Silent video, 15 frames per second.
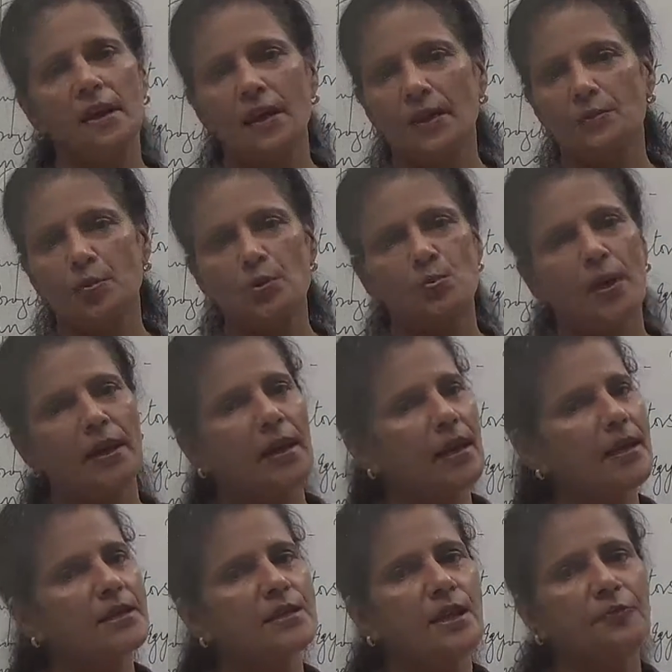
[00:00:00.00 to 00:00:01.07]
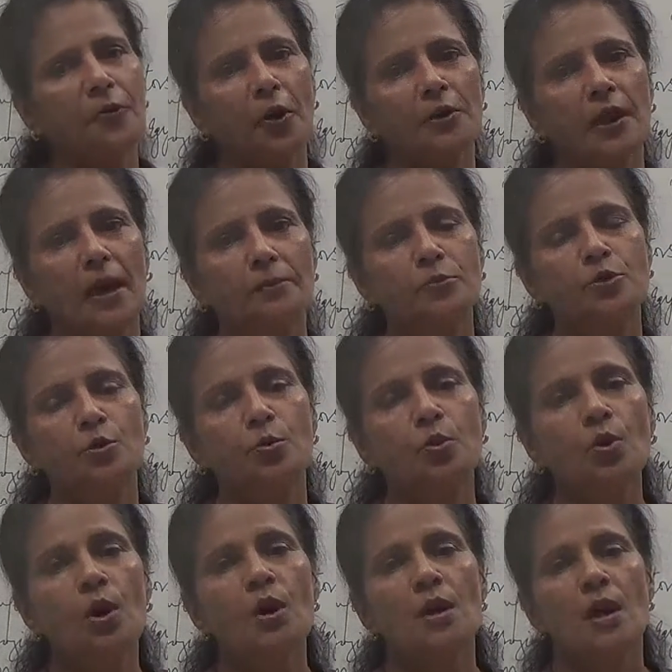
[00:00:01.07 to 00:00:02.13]
it was very easy for them to
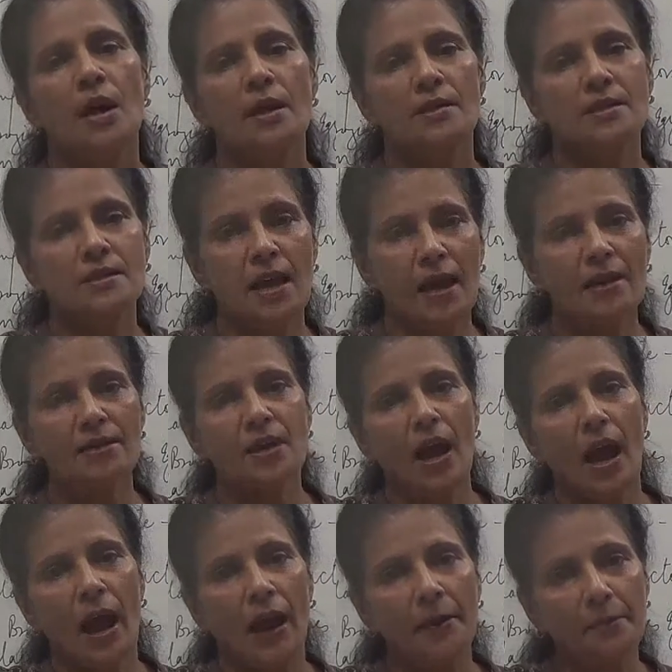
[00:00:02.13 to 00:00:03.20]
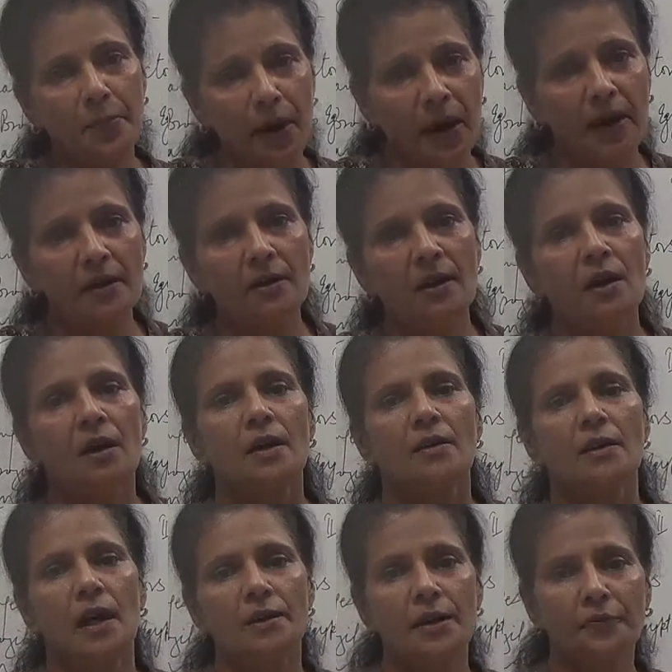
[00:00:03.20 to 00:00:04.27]
send and bring
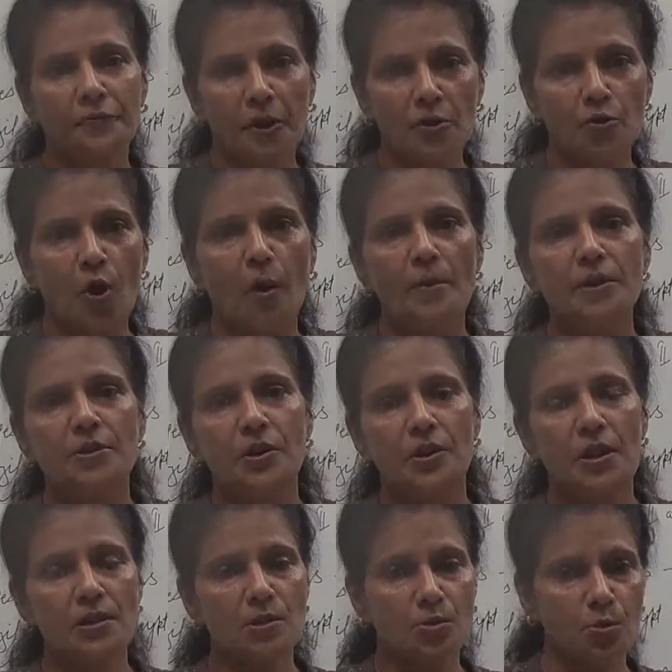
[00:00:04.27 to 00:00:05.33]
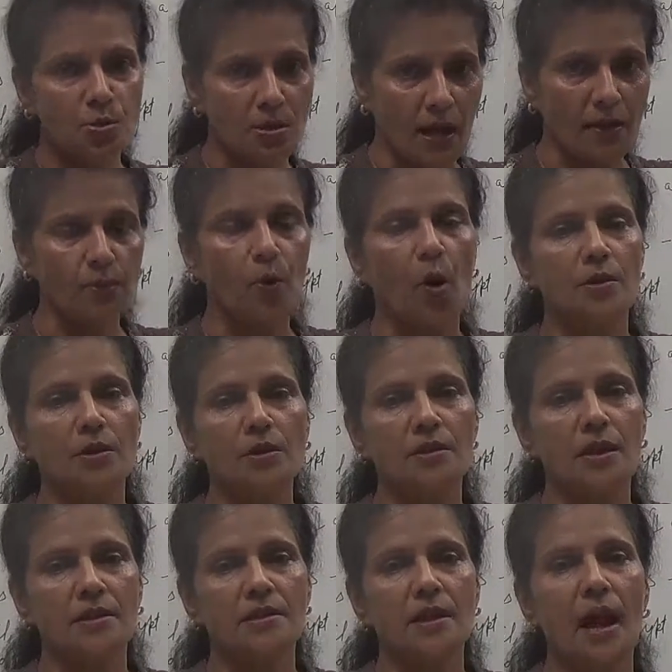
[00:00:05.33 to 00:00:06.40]
the different raw materials, to send cotton
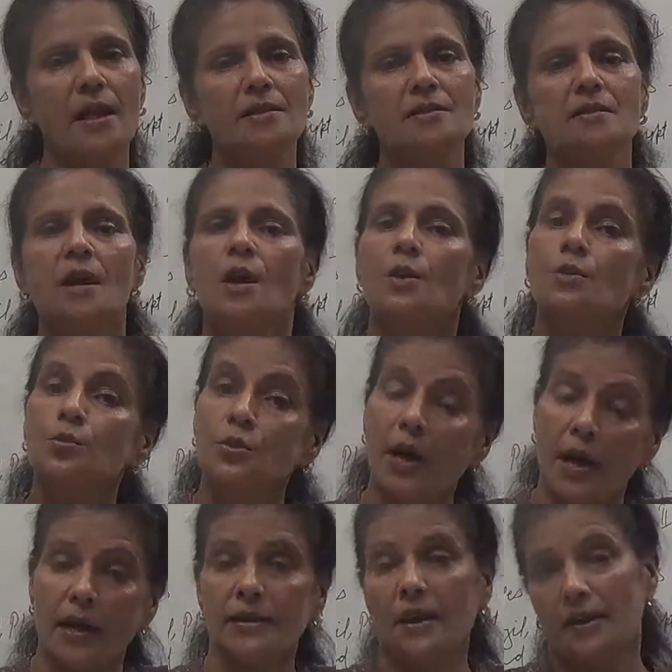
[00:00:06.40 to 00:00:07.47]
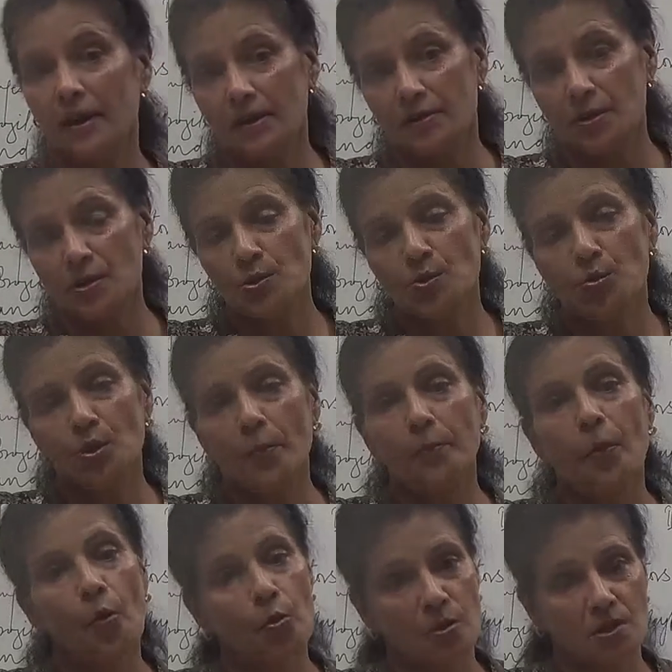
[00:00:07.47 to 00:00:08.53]
textiles to the other countries through the
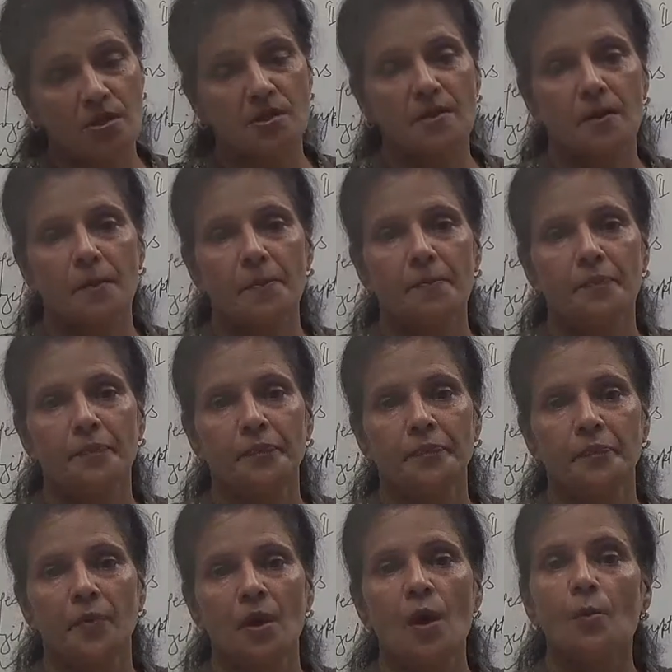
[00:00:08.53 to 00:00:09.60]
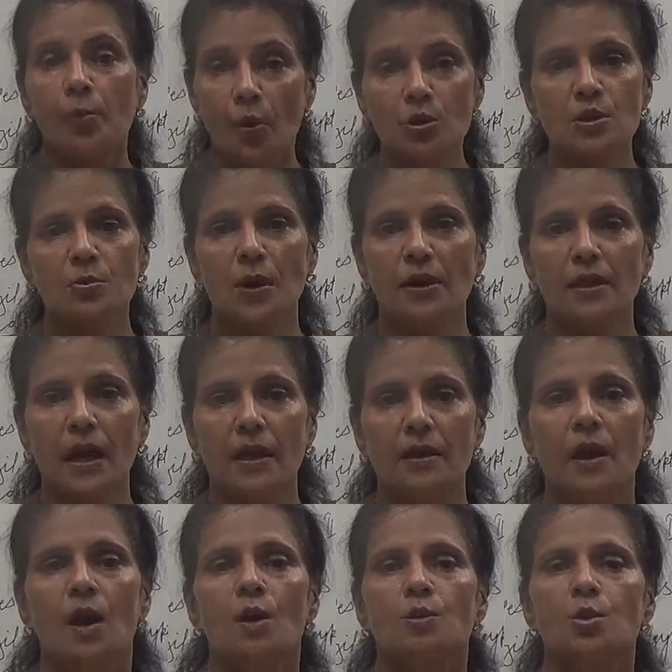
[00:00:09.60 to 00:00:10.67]
ports. Ports were there.
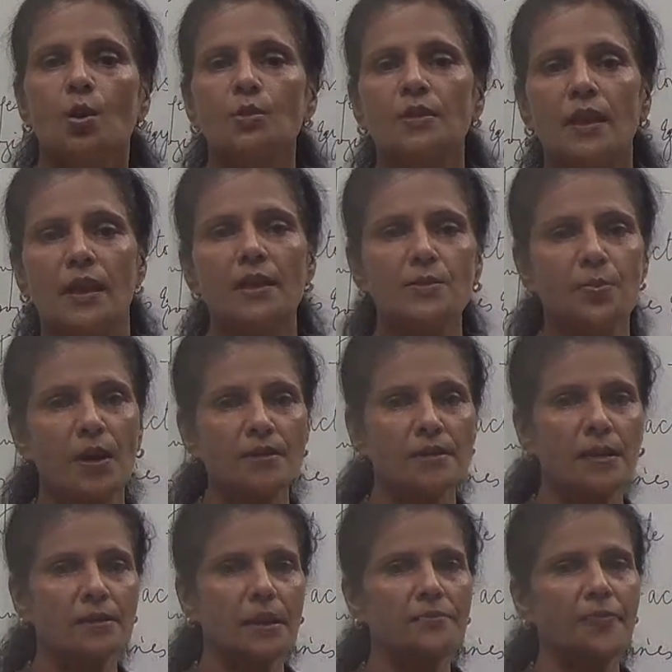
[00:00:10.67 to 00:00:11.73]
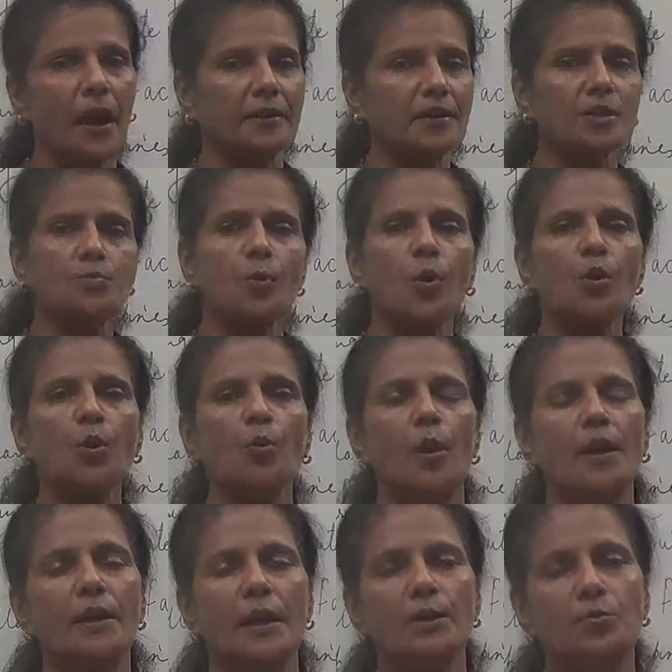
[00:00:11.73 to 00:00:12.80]
So these were certain factors. Moreover,
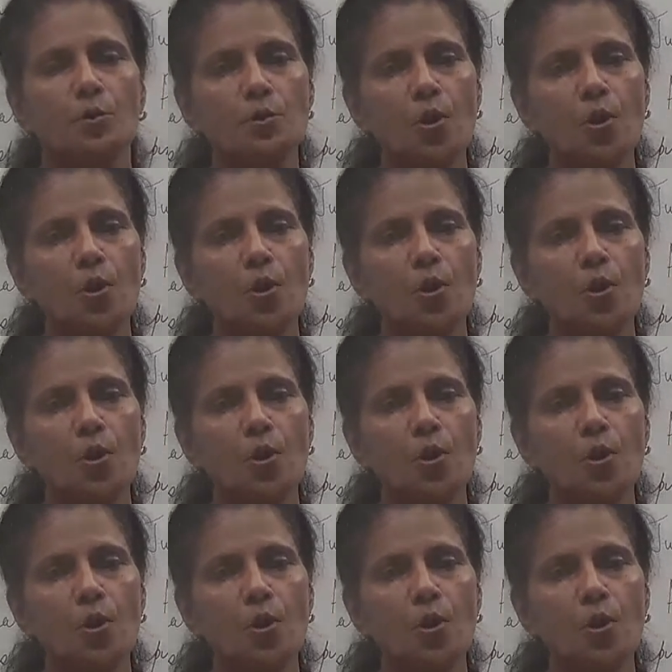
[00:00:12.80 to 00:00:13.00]
it was